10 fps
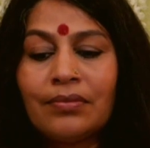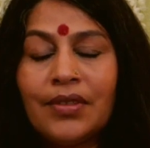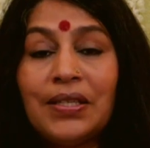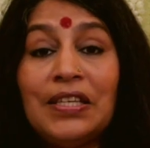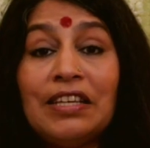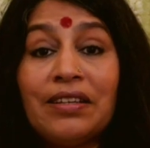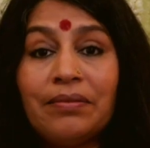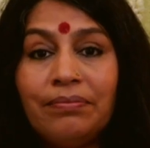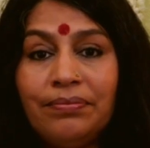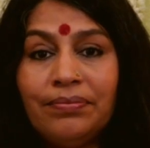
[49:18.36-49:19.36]
seeker
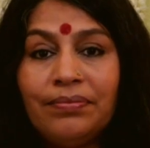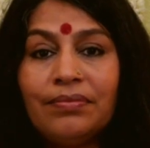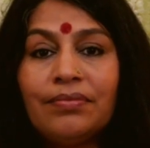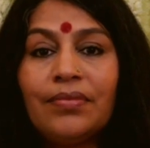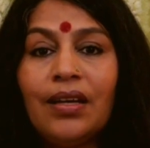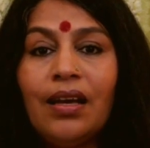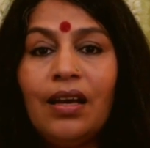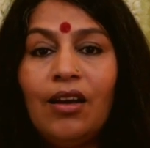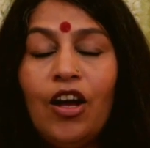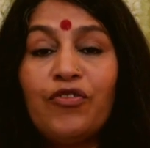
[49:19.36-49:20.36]

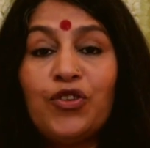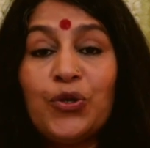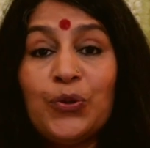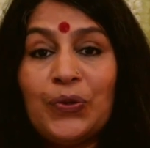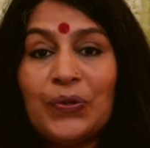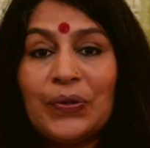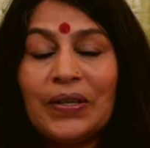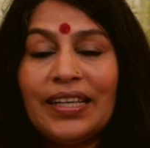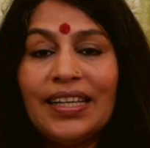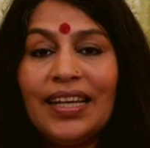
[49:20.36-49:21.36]
of truth.
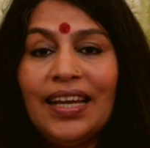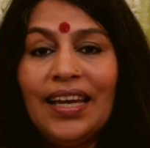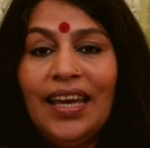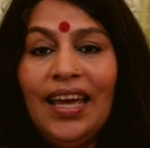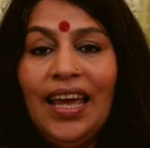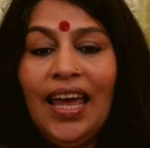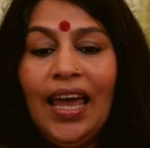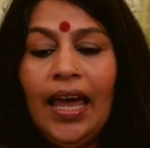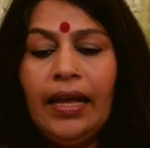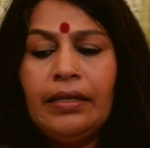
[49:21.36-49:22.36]

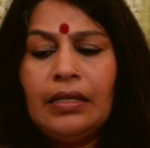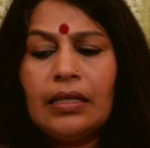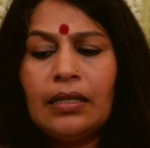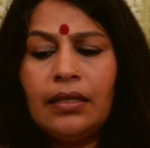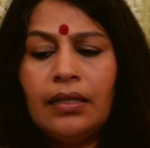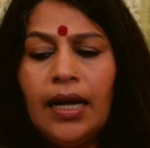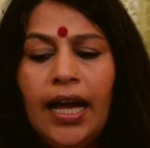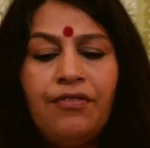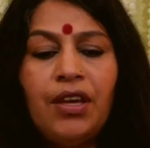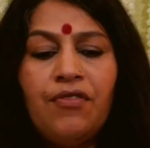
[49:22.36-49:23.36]
And
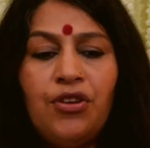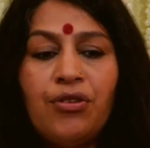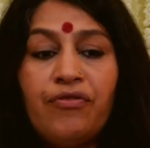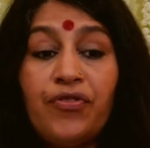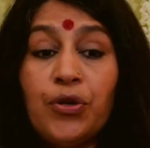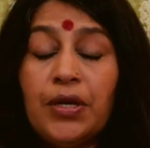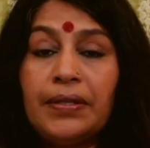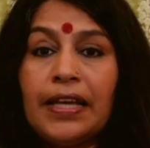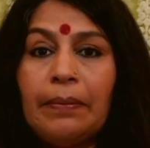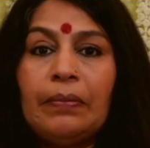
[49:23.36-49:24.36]
I've given you a few
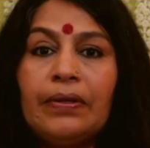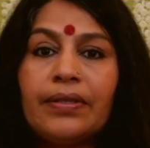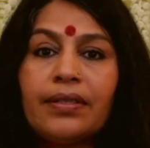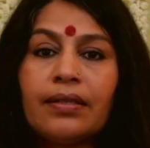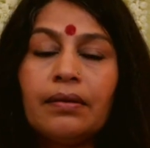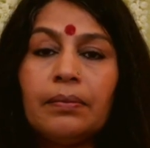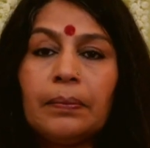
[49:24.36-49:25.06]
examples.